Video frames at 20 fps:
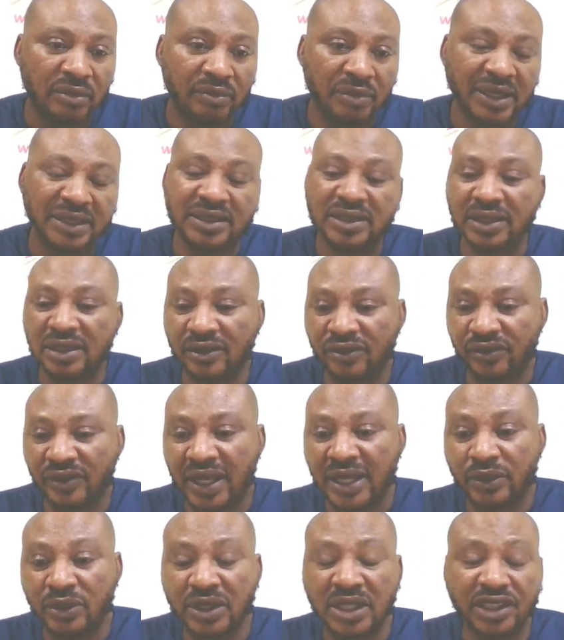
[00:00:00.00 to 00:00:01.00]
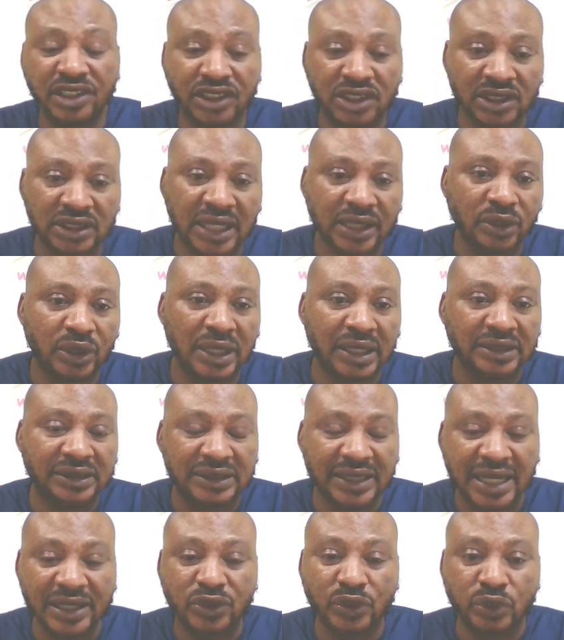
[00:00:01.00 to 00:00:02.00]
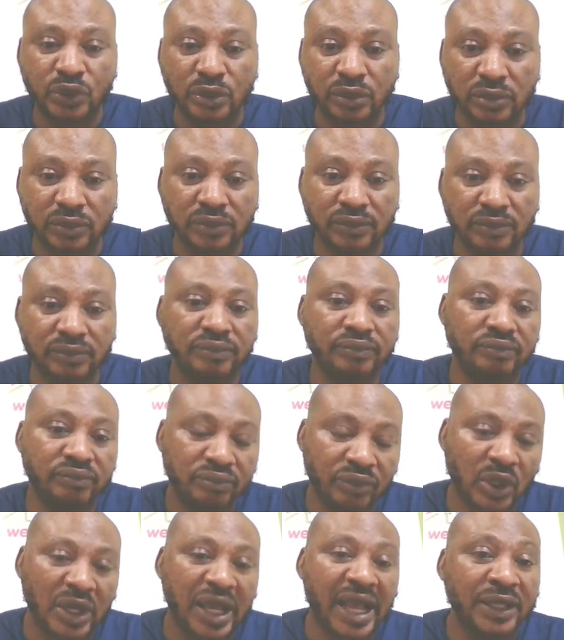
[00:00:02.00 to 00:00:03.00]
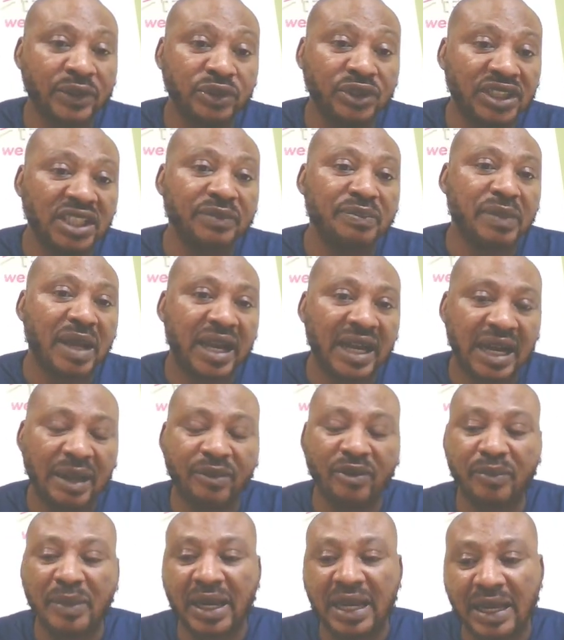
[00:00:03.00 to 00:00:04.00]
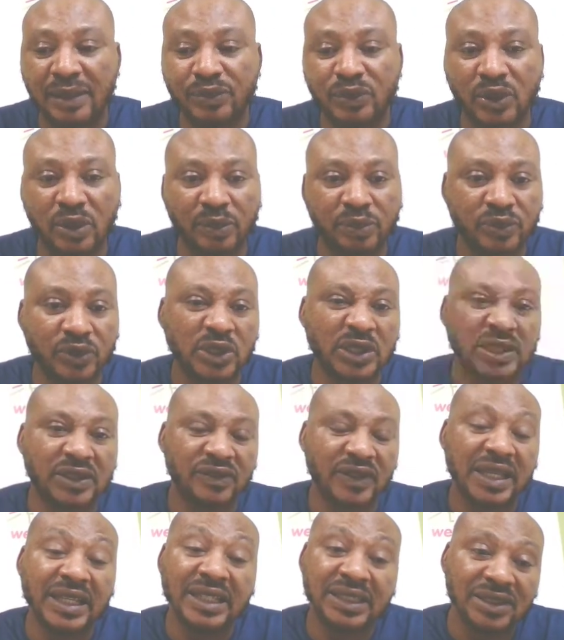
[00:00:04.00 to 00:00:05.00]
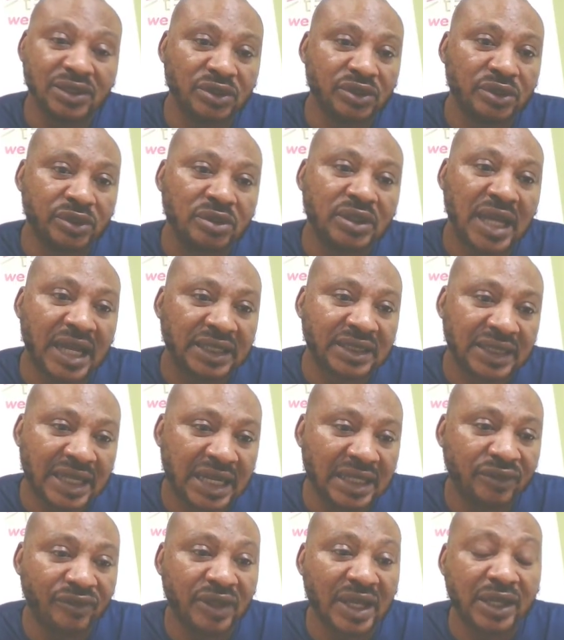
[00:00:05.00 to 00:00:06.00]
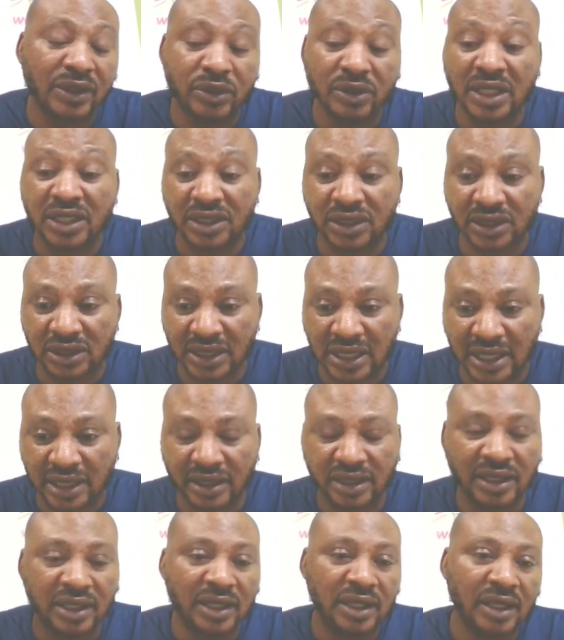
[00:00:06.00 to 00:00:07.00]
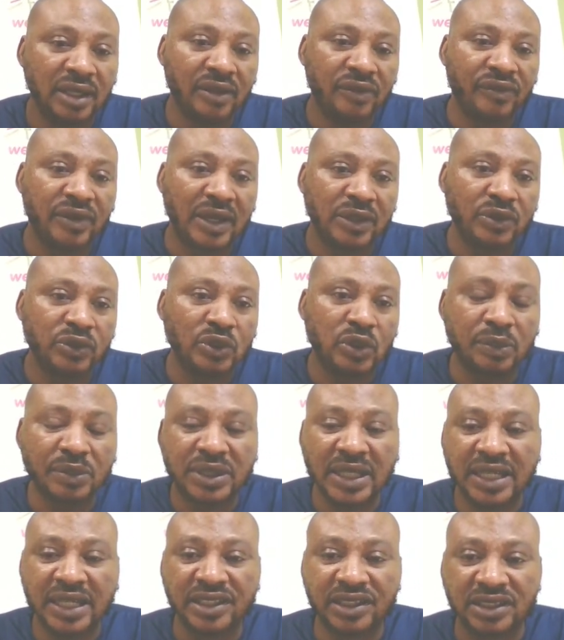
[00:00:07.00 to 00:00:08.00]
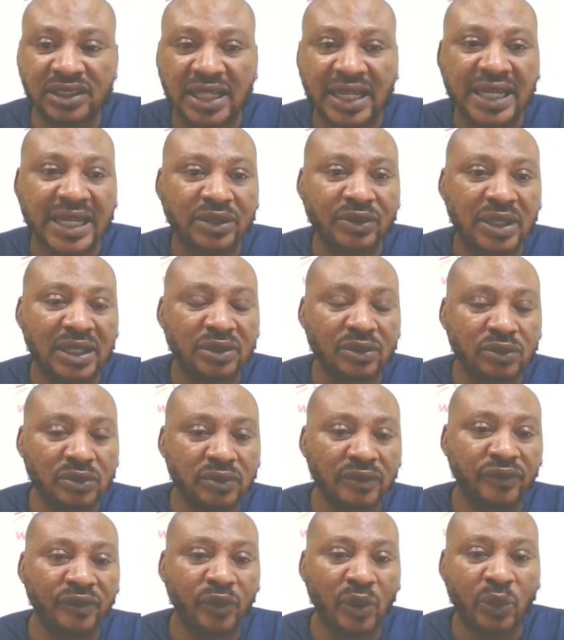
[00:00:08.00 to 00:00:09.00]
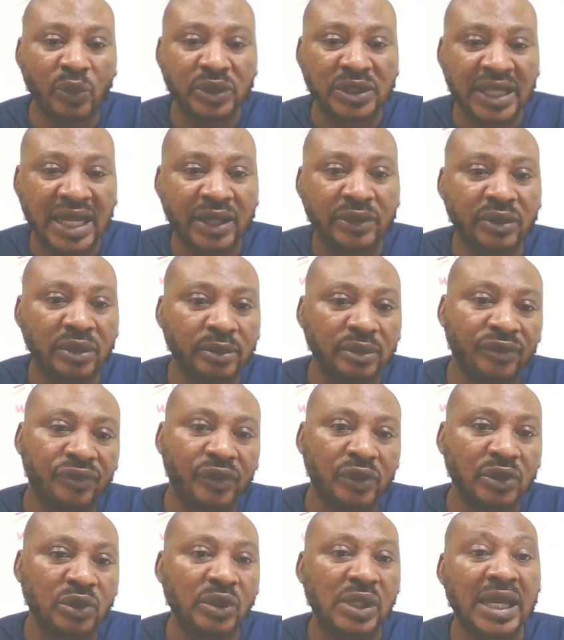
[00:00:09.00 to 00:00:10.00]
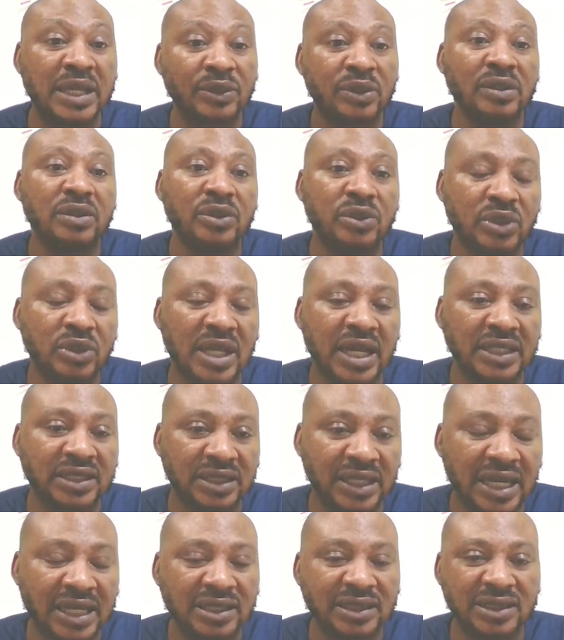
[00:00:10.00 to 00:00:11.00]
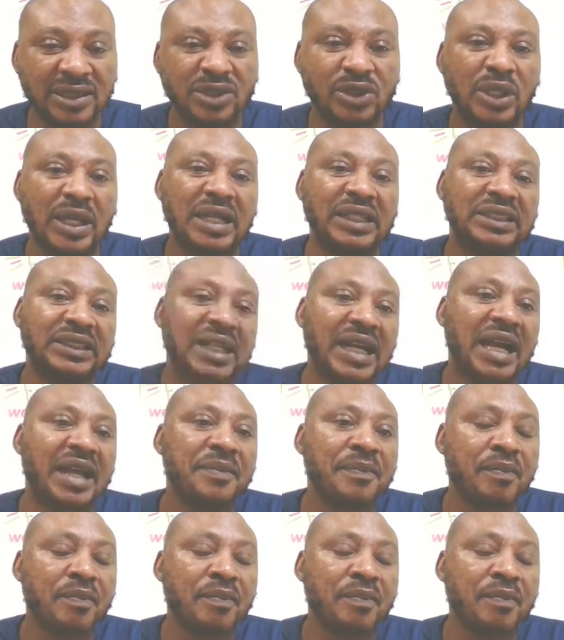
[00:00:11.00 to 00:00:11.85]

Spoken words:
But if you are a good engineer, you can try to because I do change my RAM on my laptop. So it's easy to do that, right? If you're a good engineer, if you're a good computer engineer, if you work with hardware before, you can only do that, right? This you can try.